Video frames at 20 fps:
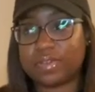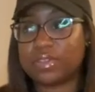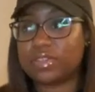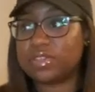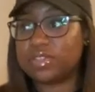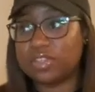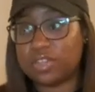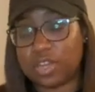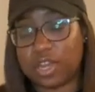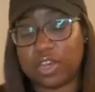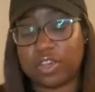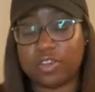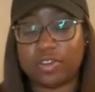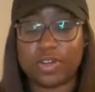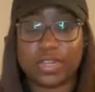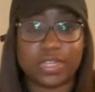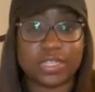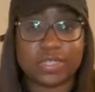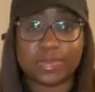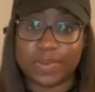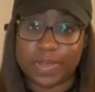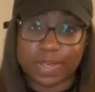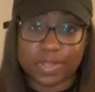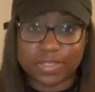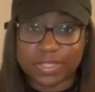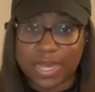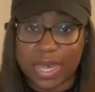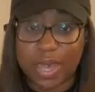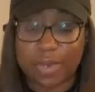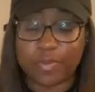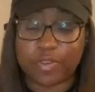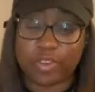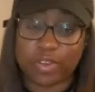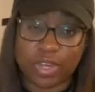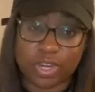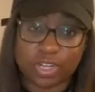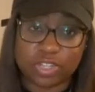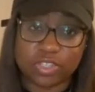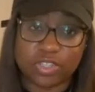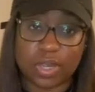you know, you need to be on time or you
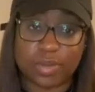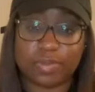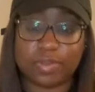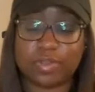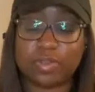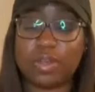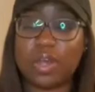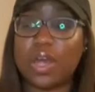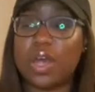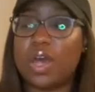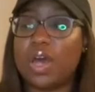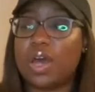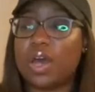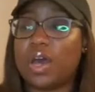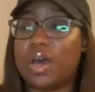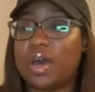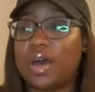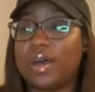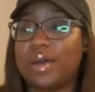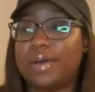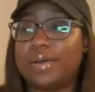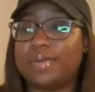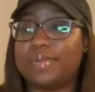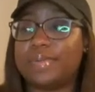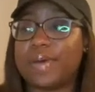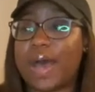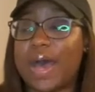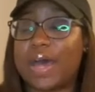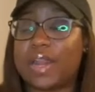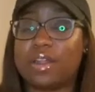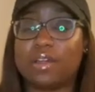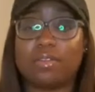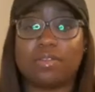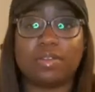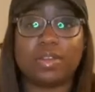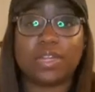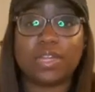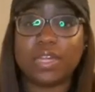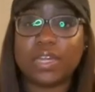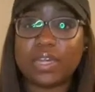get in trouble. Um, I
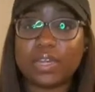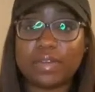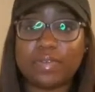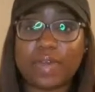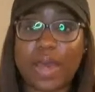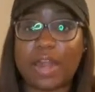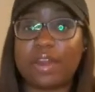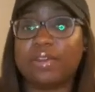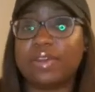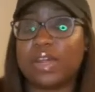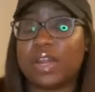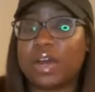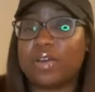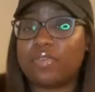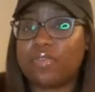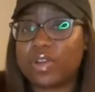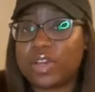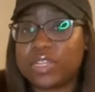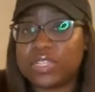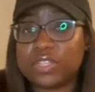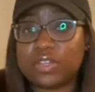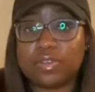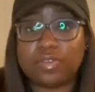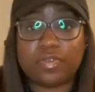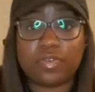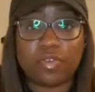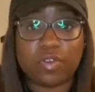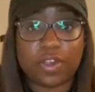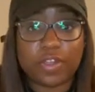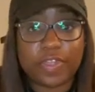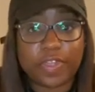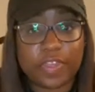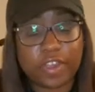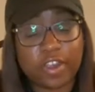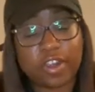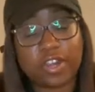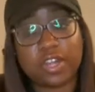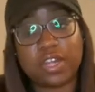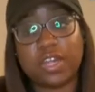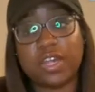don't leave, I don't get off work till
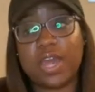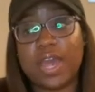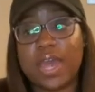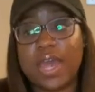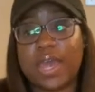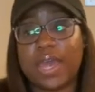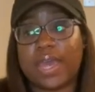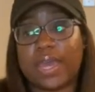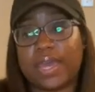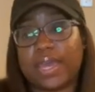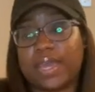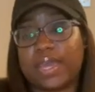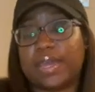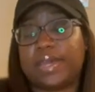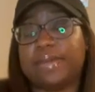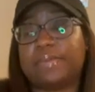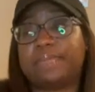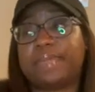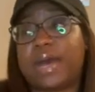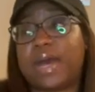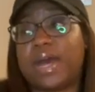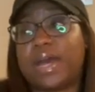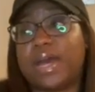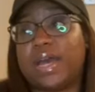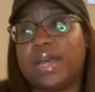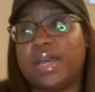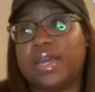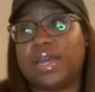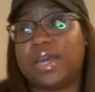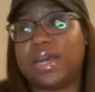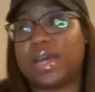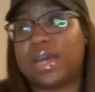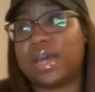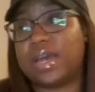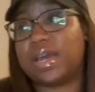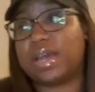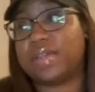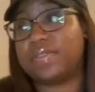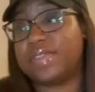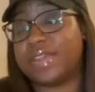4.30 and my
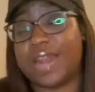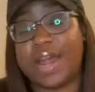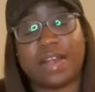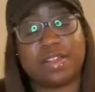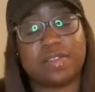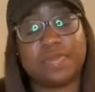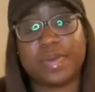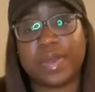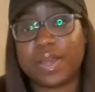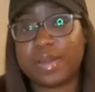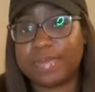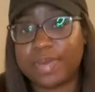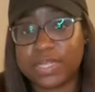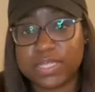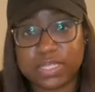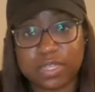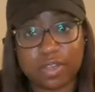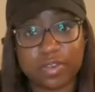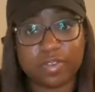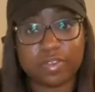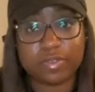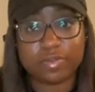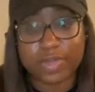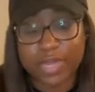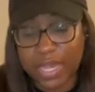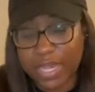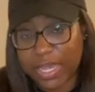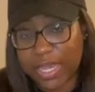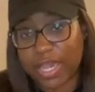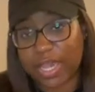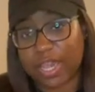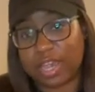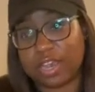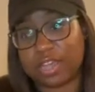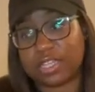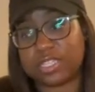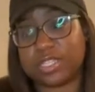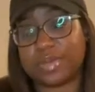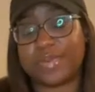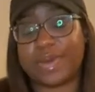then I have to pick up my son from
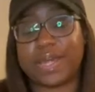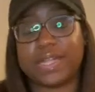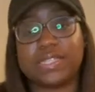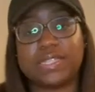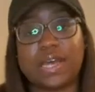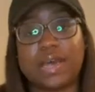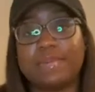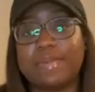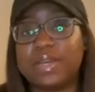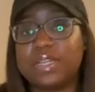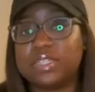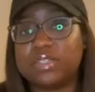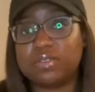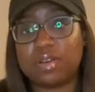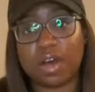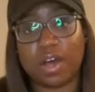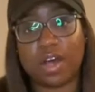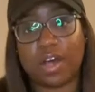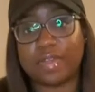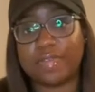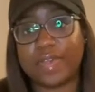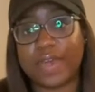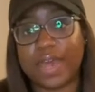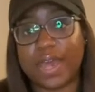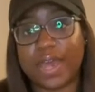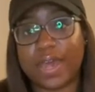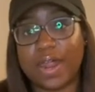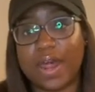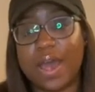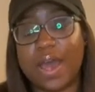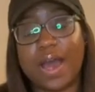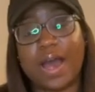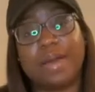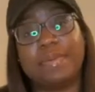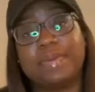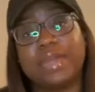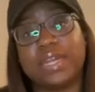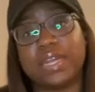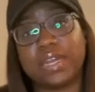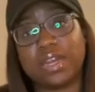daycare. So by the time I do all that, I'm
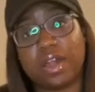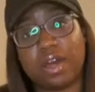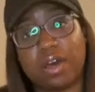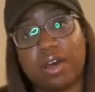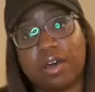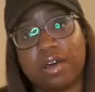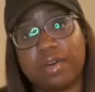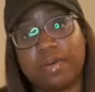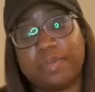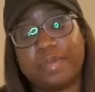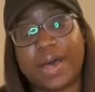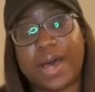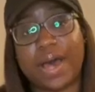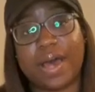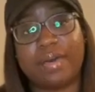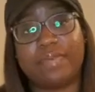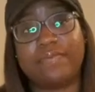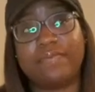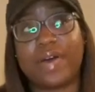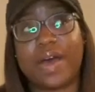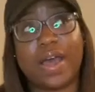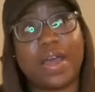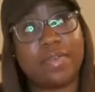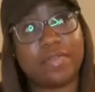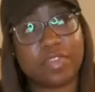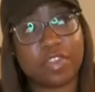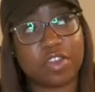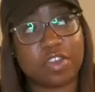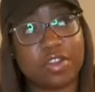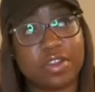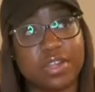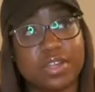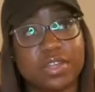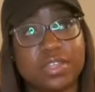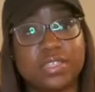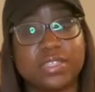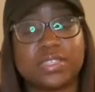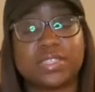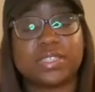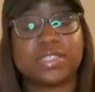getting home by 5.30,
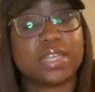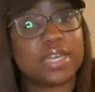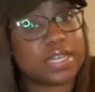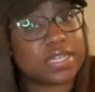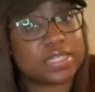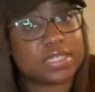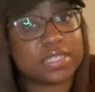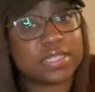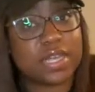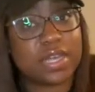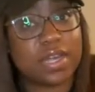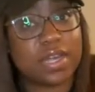6